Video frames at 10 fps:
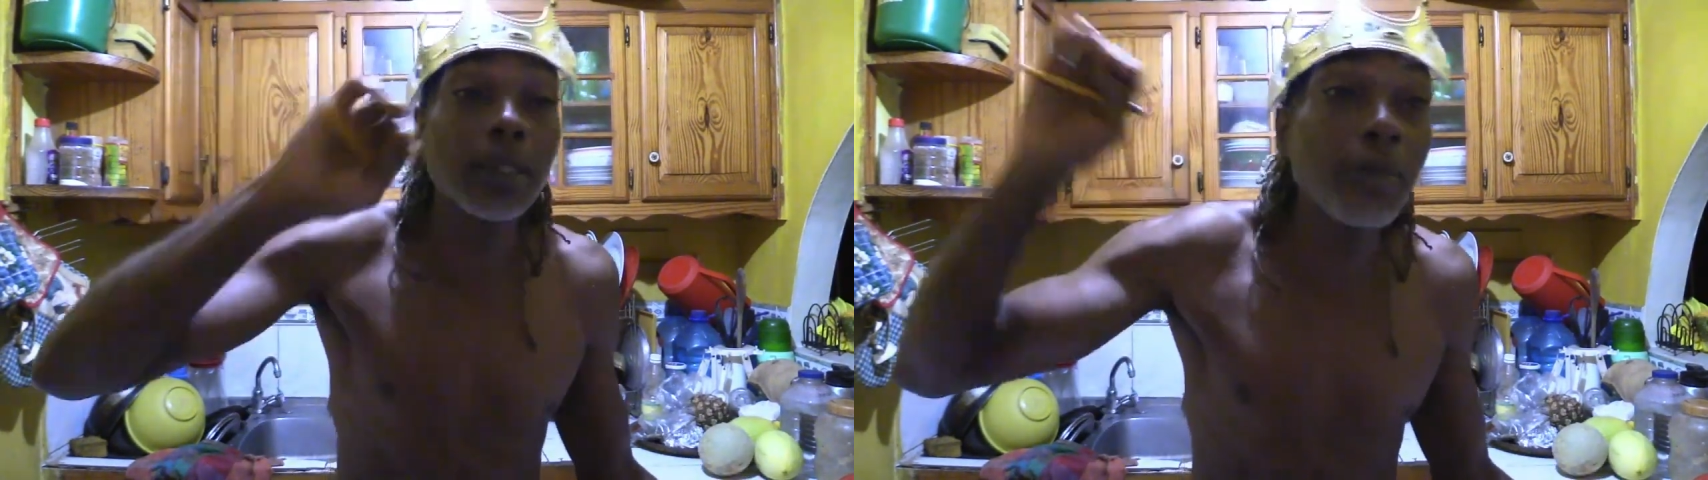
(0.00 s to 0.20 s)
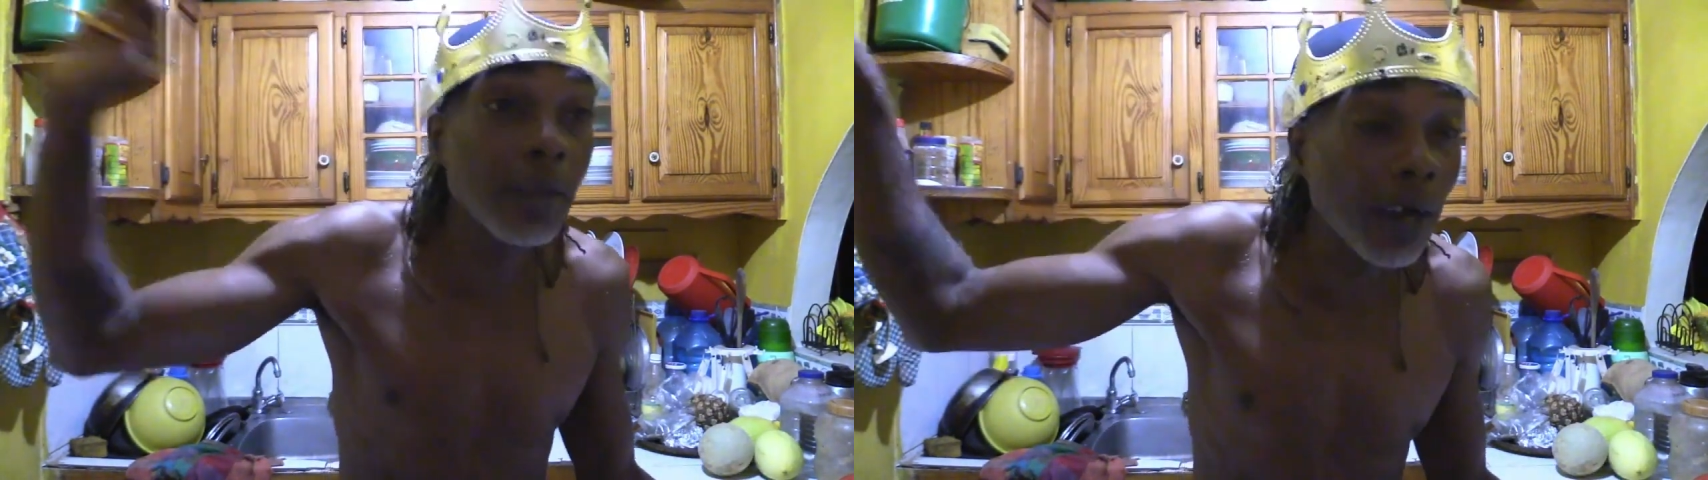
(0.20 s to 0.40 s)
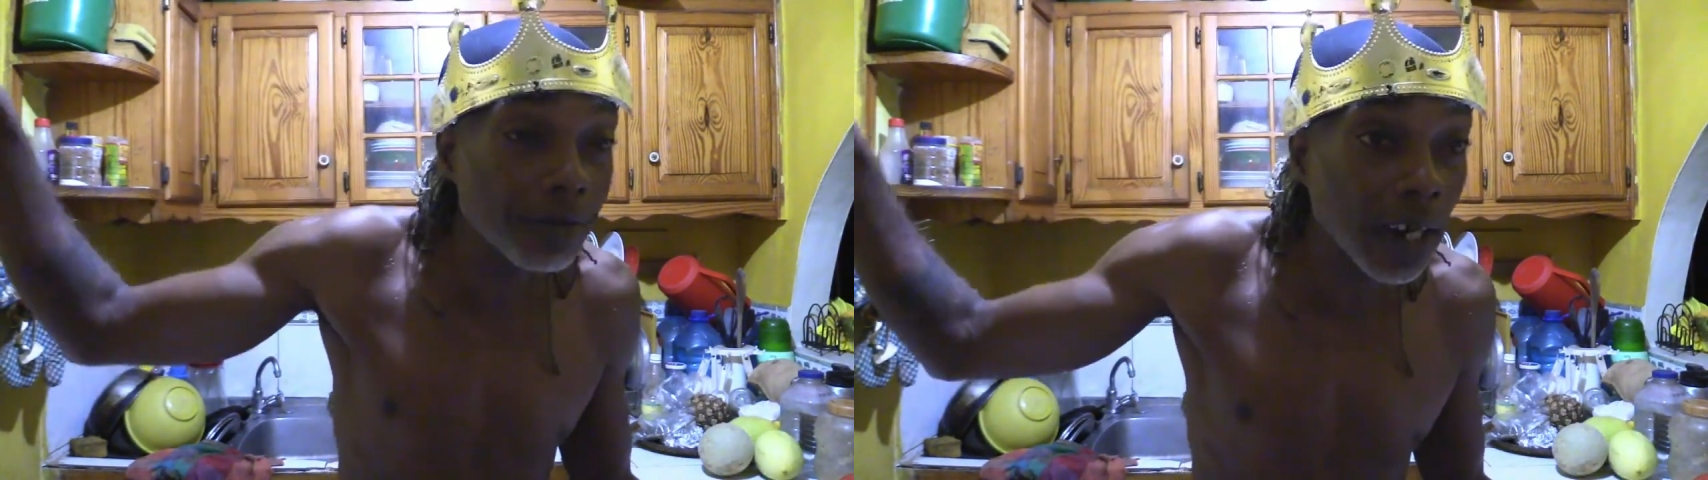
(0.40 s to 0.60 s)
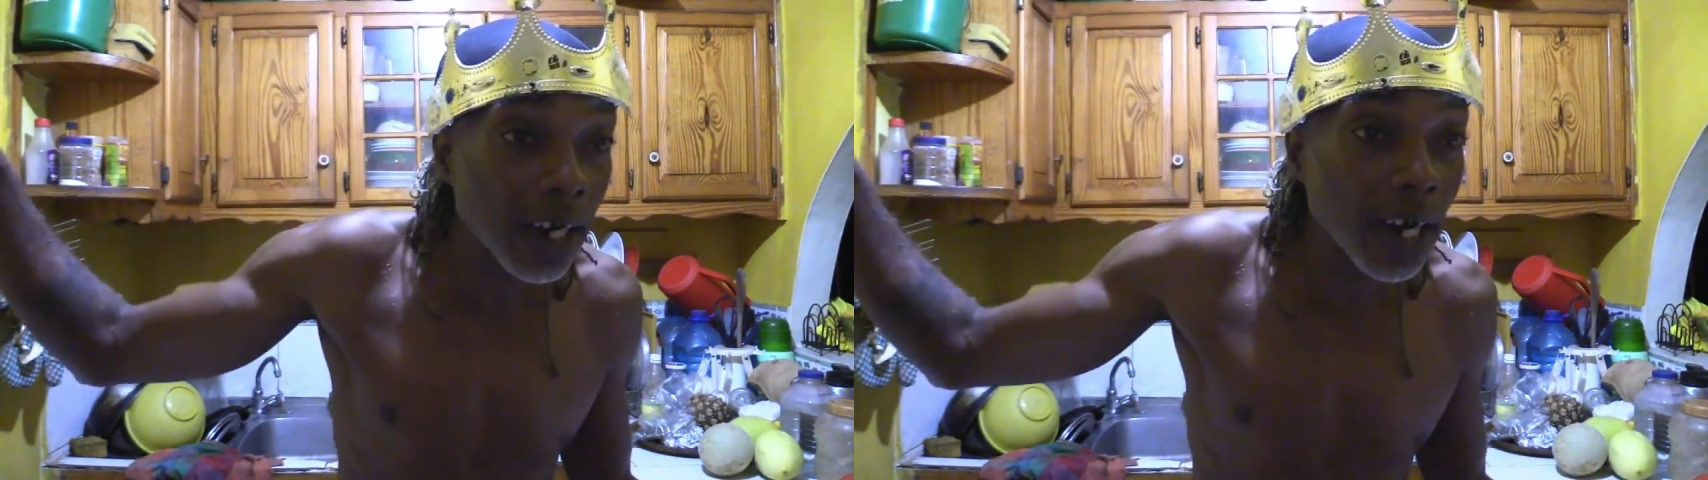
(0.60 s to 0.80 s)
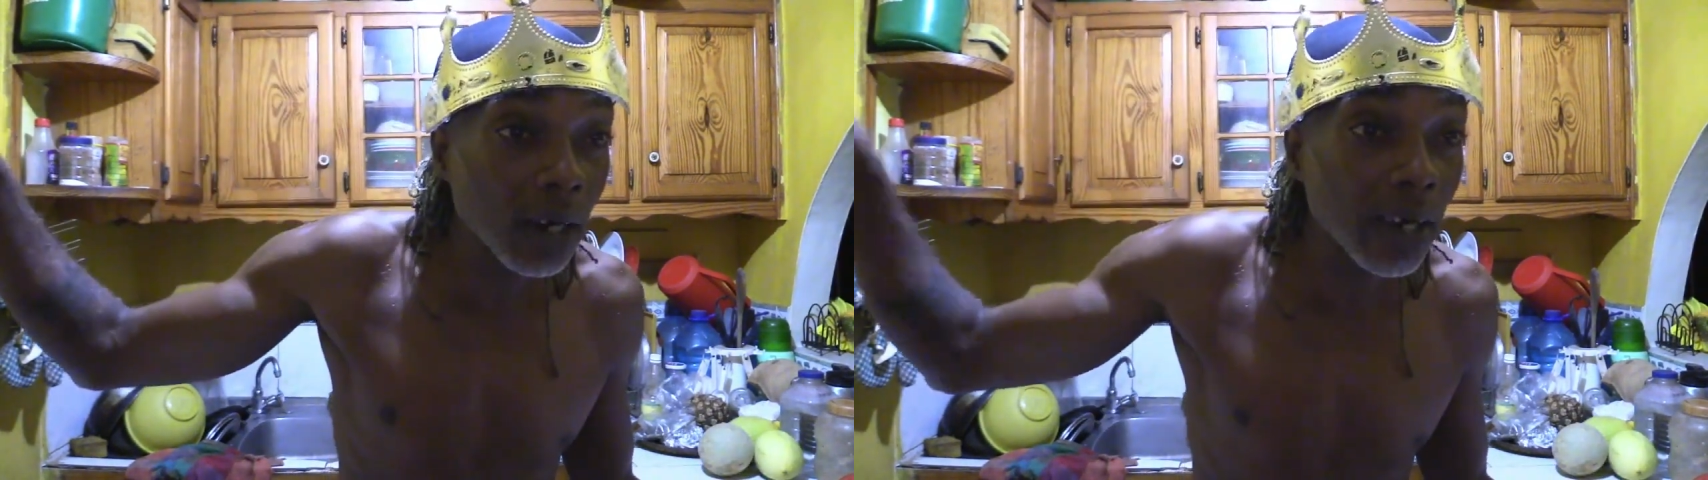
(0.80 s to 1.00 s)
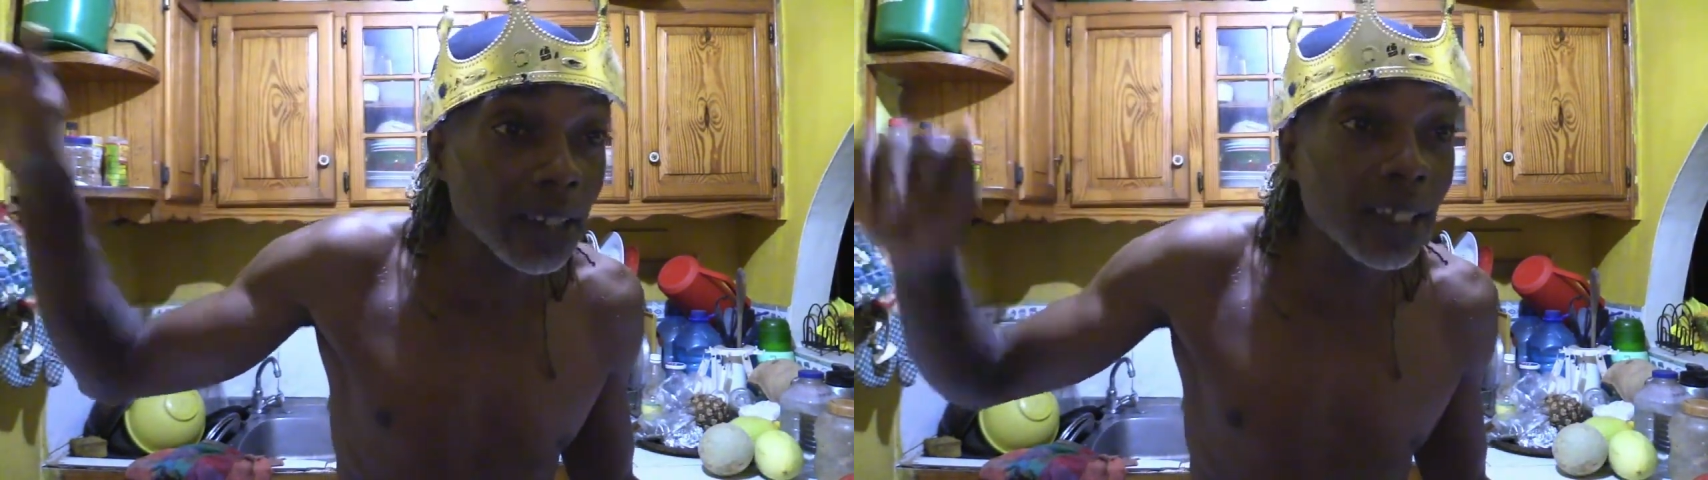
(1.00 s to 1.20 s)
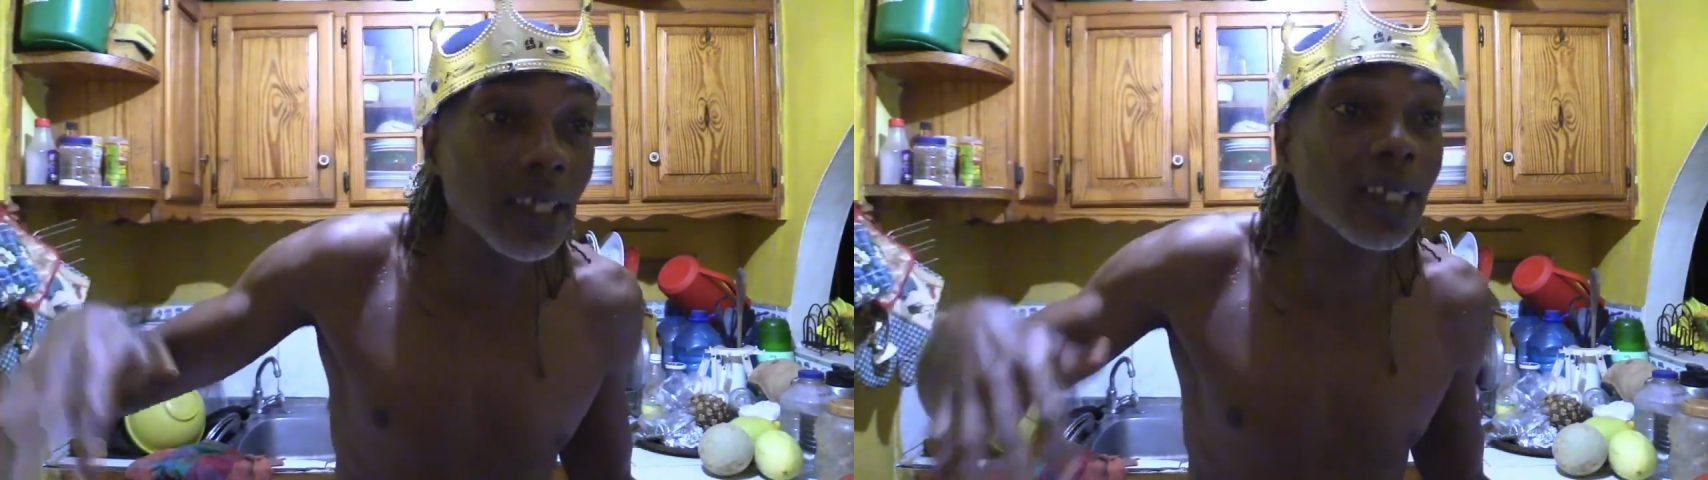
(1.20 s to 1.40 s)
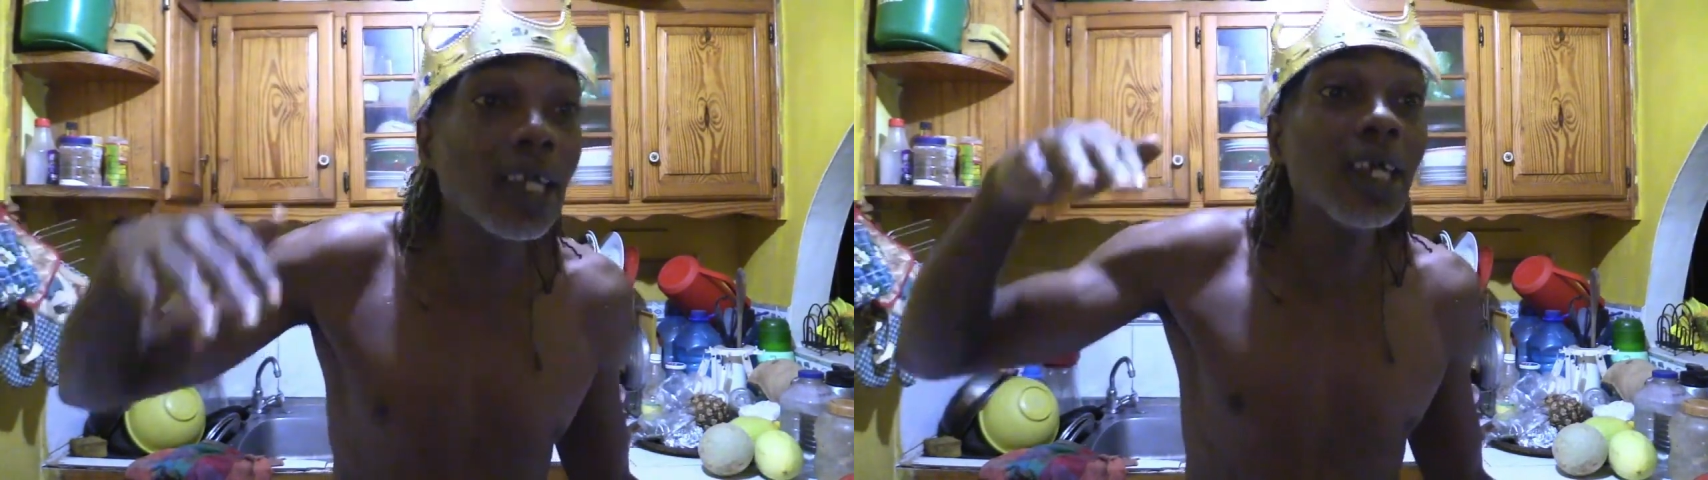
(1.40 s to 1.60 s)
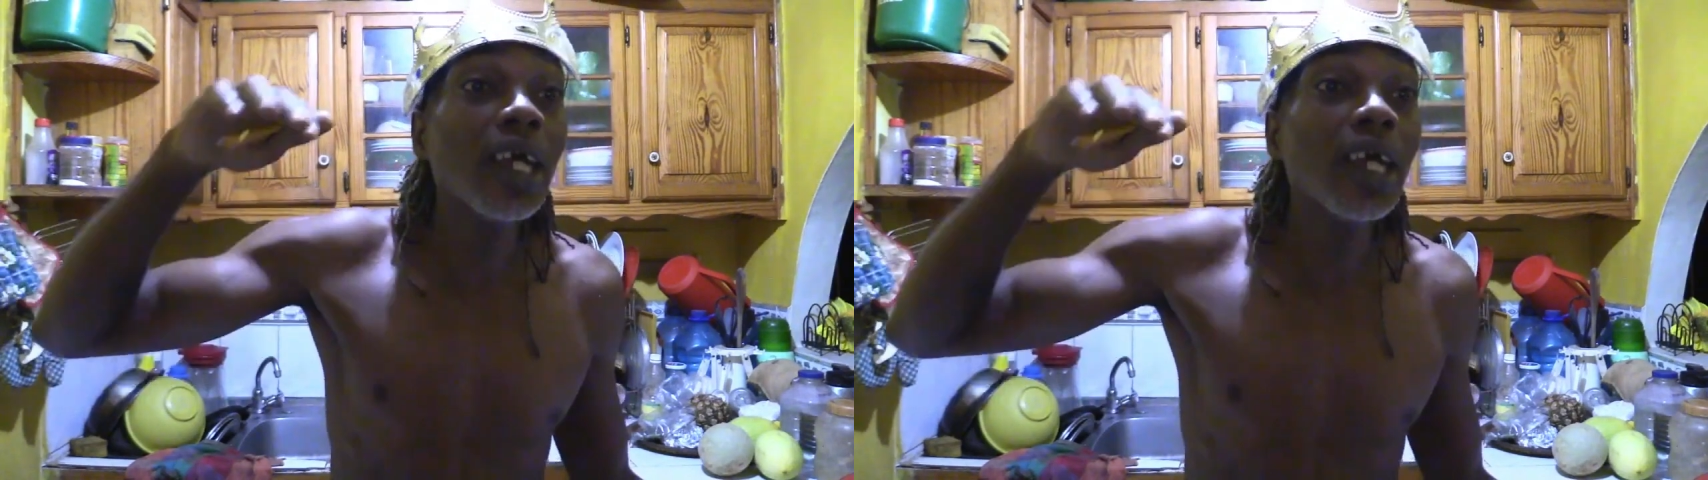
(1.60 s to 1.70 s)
He live in Florida now, I think.